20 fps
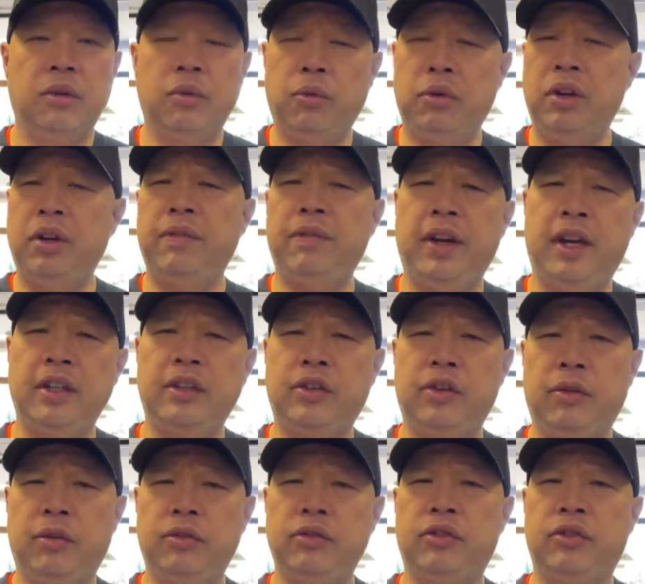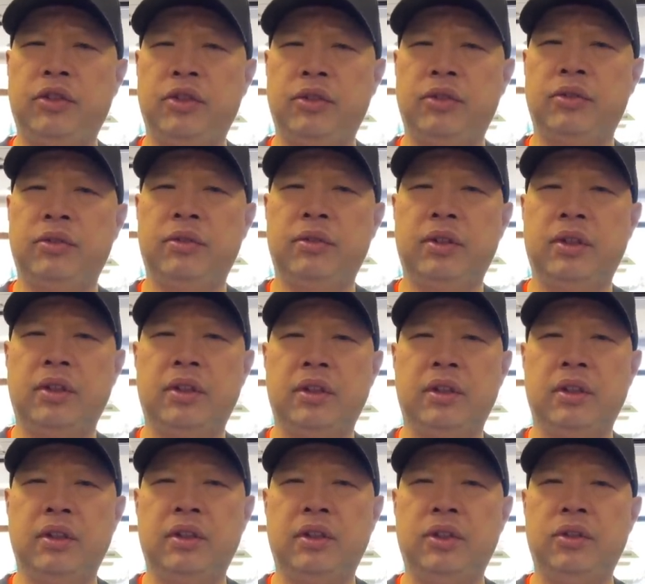What if I told you
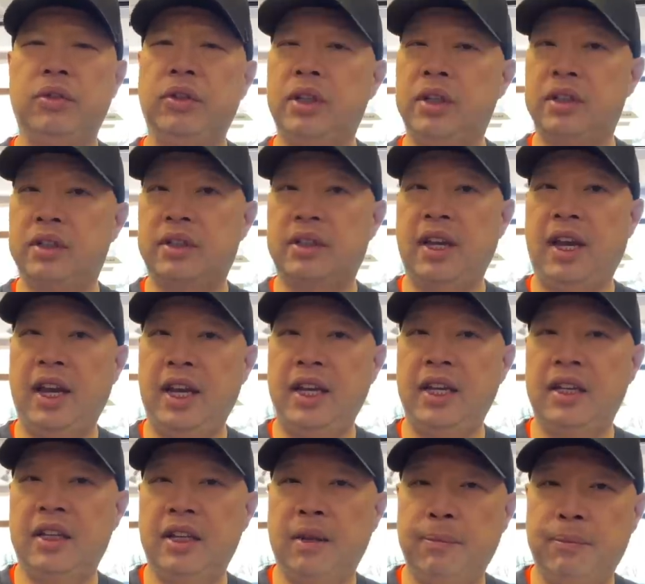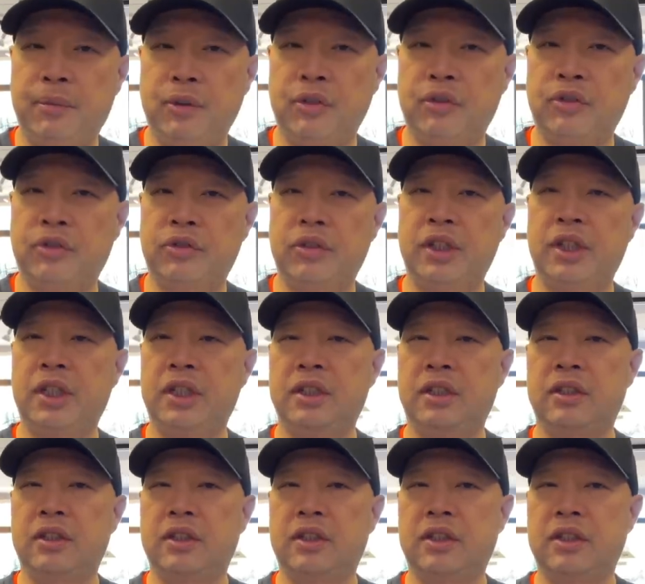you can tighten up your
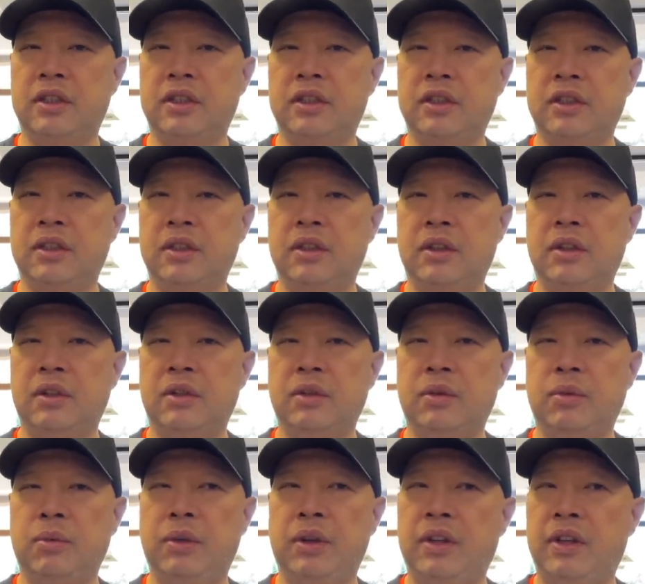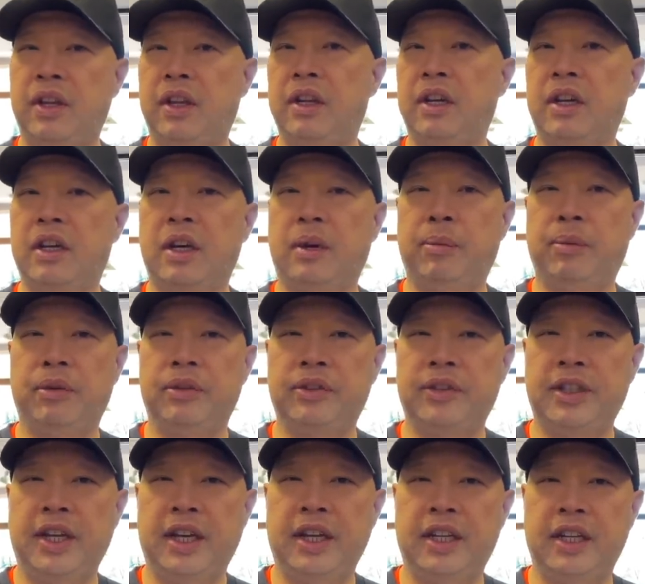strings within a couple
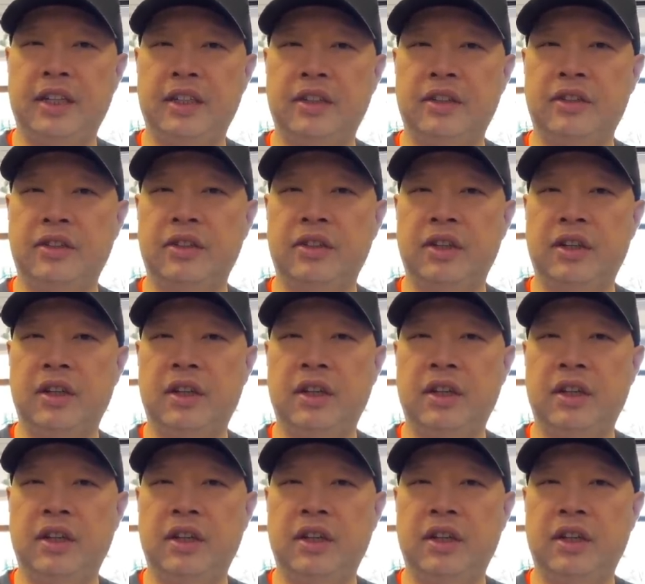seconds